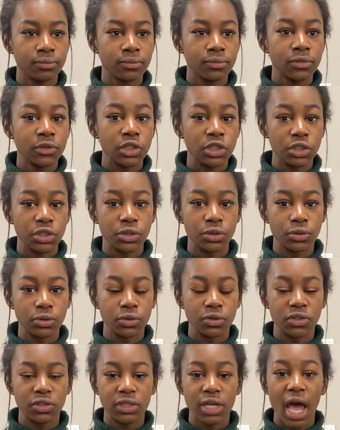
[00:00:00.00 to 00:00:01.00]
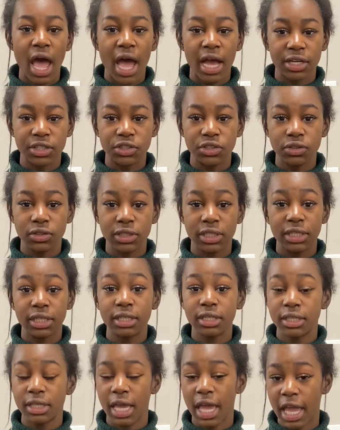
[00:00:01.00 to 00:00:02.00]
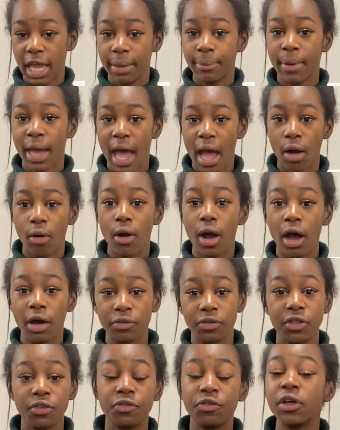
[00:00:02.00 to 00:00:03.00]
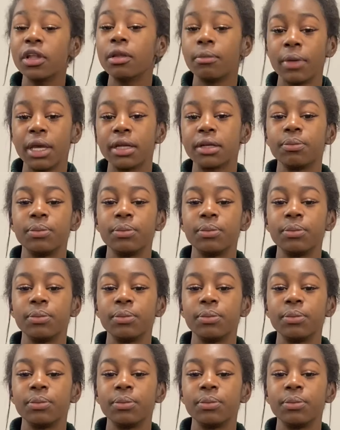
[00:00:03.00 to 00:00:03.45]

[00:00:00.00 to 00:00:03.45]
used actually came out of the filament,